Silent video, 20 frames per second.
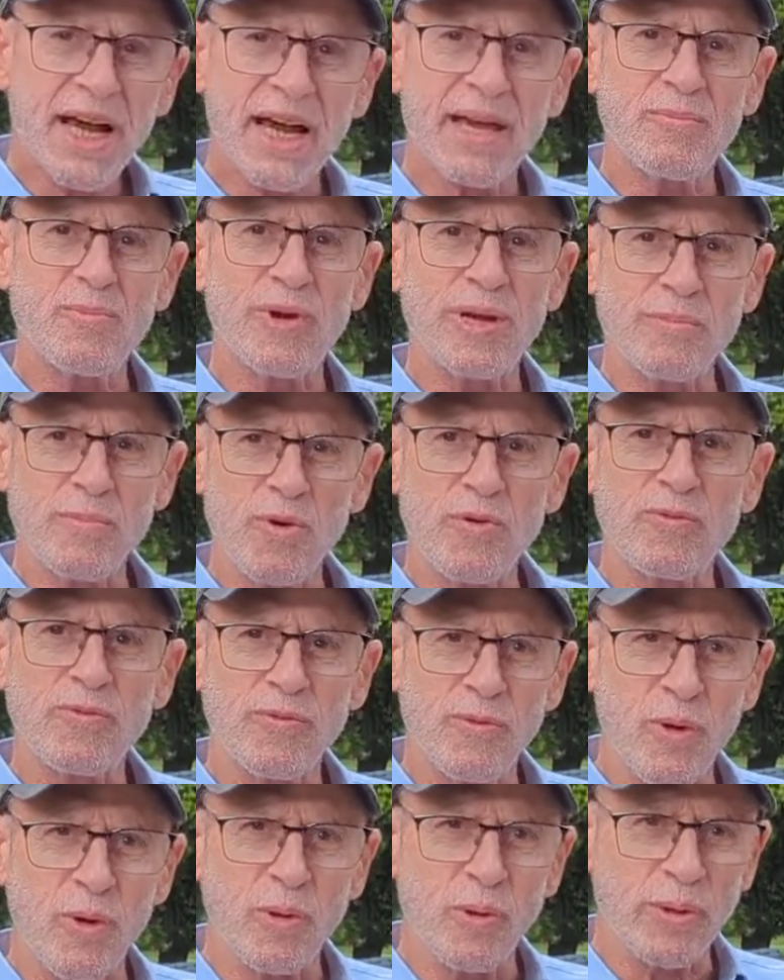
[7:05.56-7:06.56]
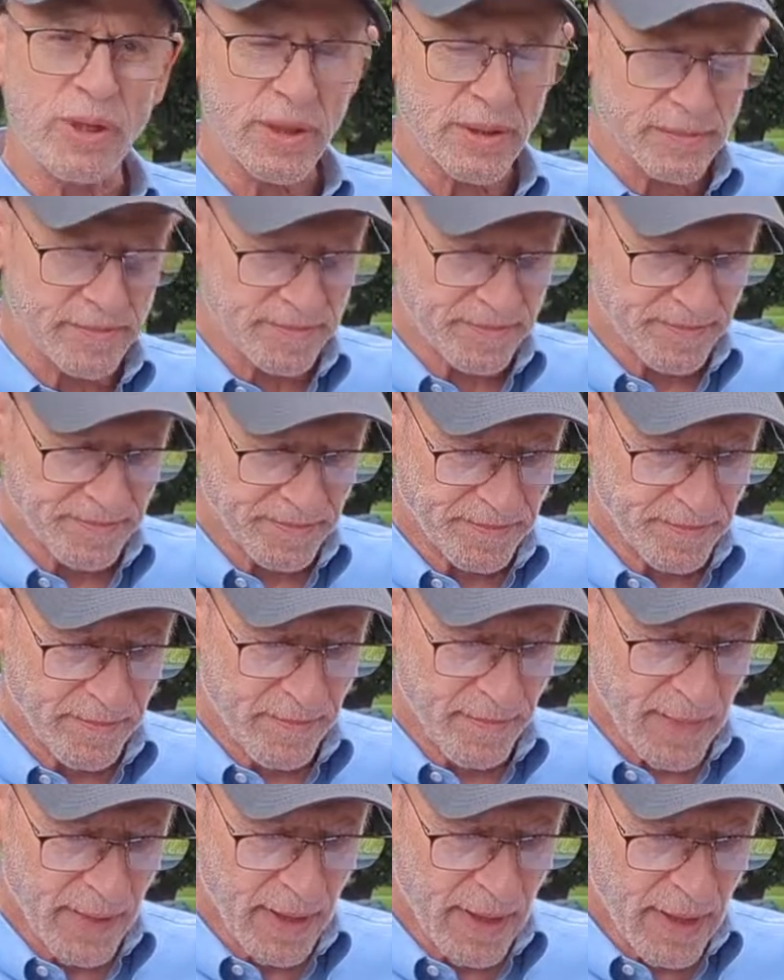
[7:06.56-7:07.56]
denial faction.
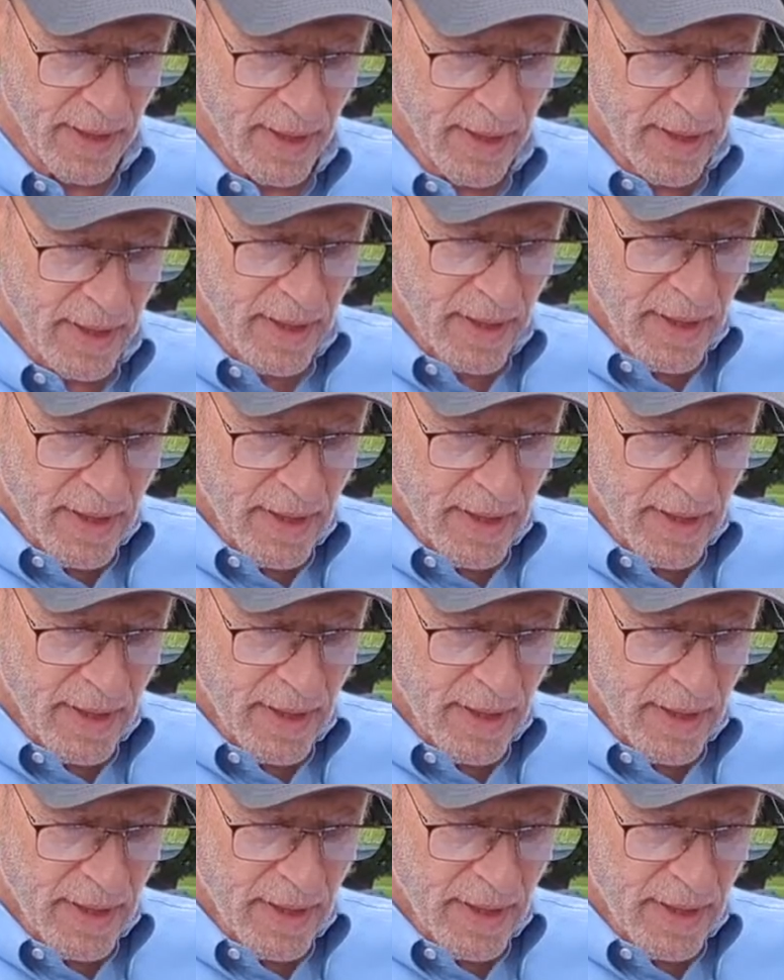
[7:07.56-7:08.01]
It is